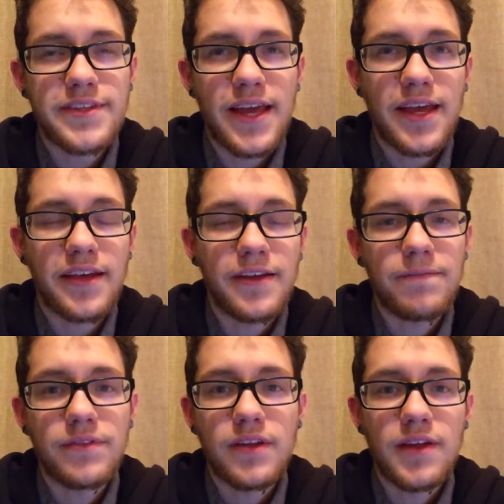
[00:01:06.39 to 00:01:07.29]
like
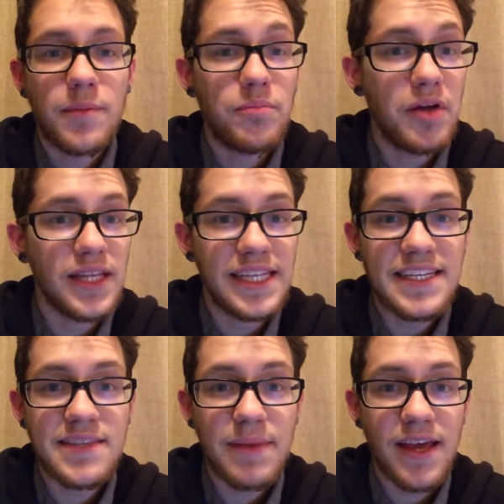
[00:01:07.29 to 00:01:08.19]

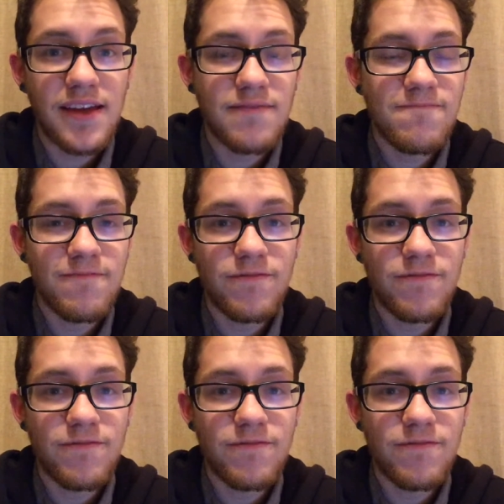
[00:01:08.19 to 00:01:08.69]
policeman,